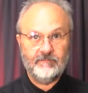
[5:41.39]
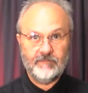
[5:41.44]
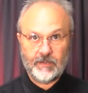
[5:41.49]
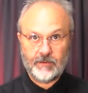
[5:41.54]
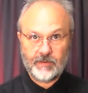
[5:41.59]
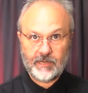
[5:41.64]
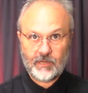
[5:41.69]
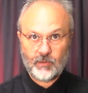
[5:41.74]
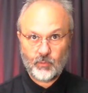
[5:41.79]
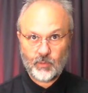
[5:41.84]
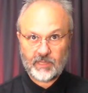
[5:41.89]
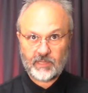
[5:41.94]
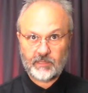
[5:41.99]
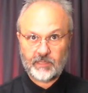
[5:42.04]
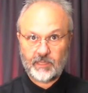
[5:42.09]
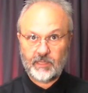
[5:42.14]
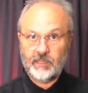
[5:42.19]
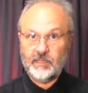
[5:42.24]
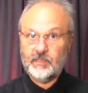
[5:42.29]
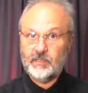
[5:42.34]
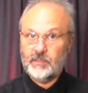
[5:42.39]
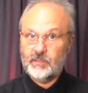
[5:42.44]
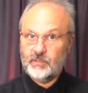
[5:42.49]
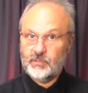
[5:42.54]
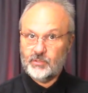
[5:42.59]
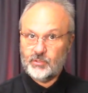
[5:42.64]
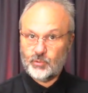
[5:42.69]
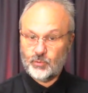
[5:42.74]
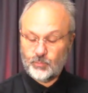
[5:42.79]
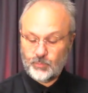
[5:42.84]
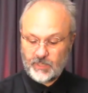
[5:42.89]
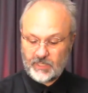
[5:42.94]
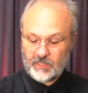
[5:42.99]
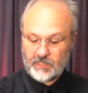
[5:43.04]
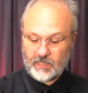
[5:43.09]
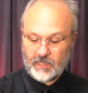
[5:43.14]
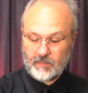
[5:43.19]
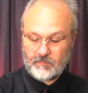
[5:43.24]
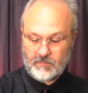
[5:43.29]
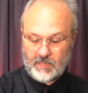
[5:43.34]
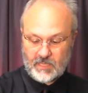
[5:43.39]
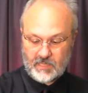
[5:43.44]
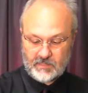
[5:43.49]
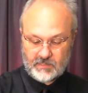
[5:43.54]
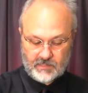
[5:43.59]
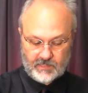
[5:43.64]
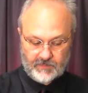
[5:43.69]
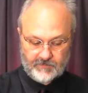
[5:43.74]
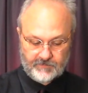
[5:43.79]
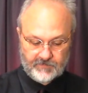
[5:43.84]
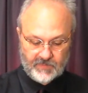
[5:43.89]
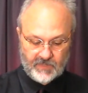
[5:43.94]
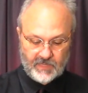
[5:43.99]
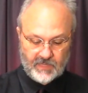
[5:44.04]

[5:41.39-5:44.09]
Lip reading: very quickly to be amazing.